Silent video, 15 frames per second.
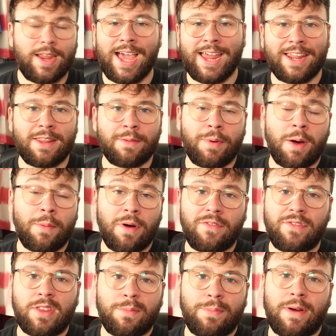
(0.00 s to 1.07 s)
And at the bottom
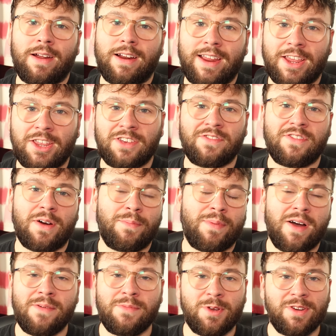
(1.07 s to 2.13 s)
half of the bracket, you've got
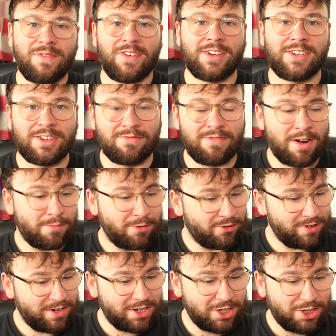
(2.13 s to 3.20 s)
Bayern Munich versus Real
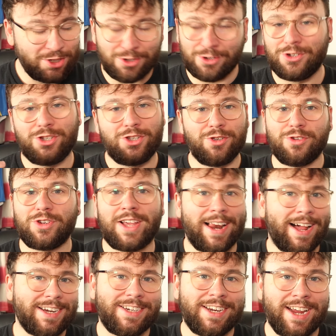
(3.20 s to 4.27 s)
Madrid. Huge
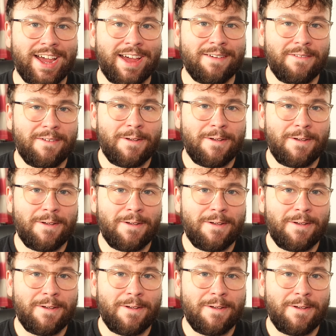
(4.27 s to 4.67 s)
clash here.